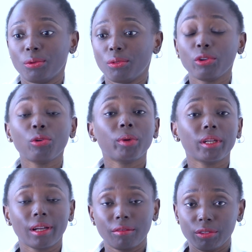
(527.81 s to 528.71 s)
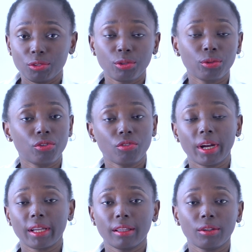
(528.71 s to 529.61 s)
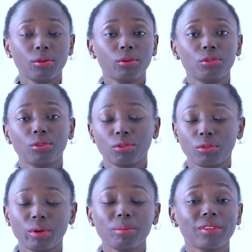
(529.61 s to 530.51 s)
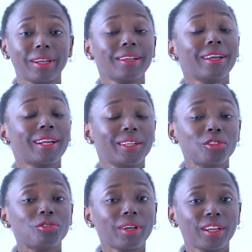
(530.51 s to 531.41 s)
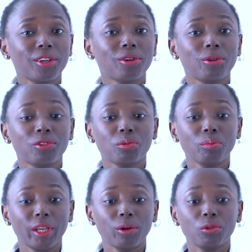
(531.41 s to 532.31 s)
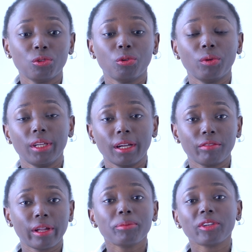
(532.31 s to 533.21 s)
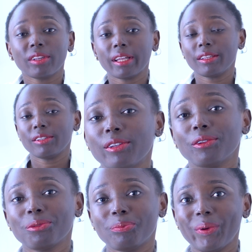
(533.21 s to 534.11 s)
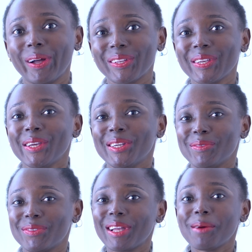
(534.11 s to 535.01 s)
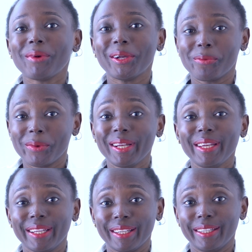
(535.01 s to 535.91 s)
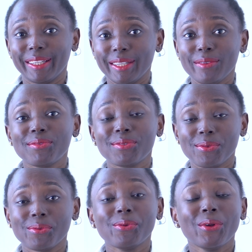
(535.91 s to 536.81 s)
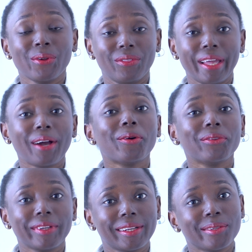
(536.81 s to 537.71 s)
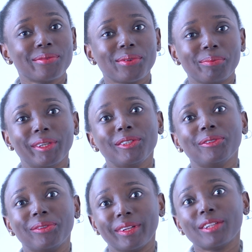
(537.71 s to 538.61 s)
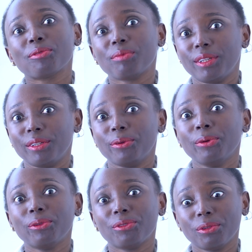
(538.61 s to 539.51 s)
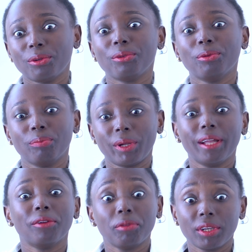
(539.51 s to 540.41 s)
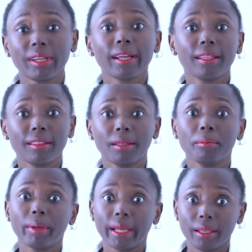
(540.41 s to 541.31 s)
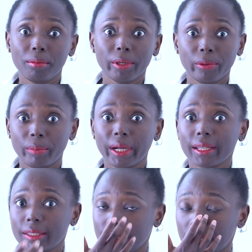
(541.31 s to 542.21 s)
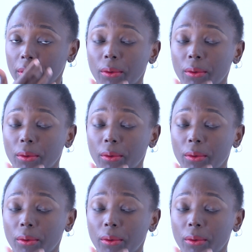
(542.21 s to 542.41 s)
Although you might have installed tracking codes on your website, these tracking codes may also already have captured their details. But if someone willingly gives you their contact information, that's really good. So you can retarget them by email marketing.